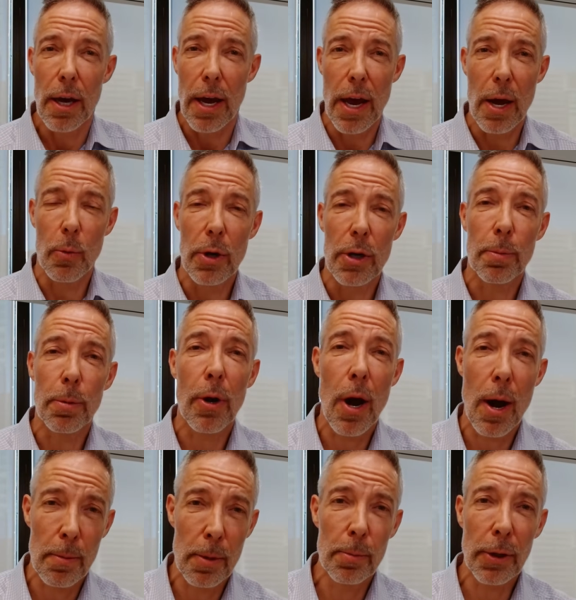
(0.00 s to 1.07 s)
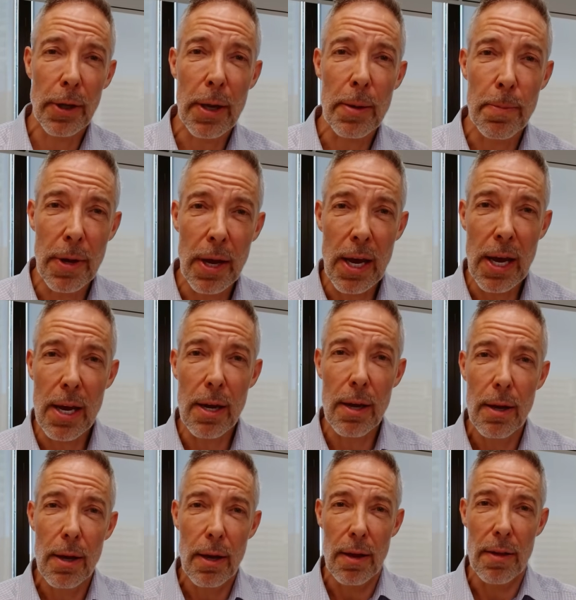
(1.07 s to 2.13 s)
It would probably be
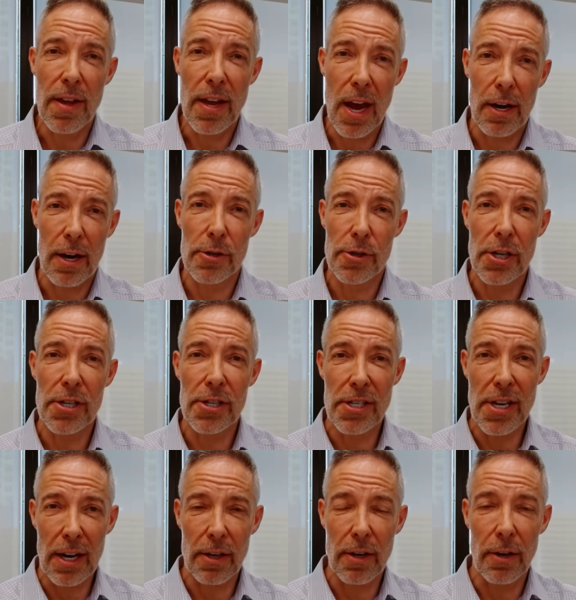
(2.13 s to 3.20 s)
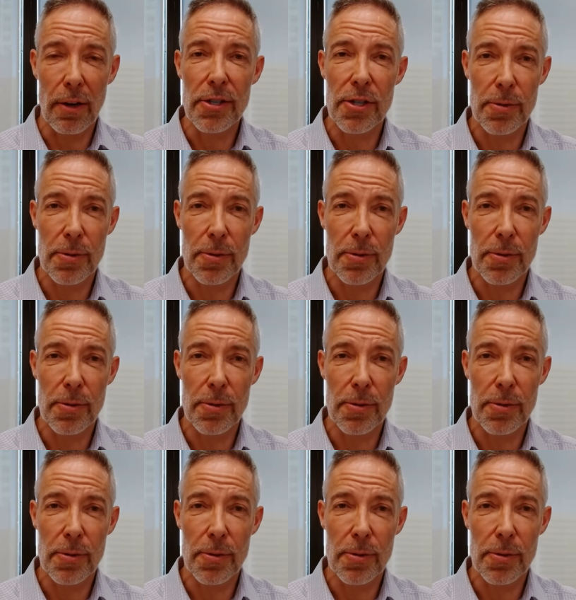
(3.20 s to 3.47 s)
the energy sector, and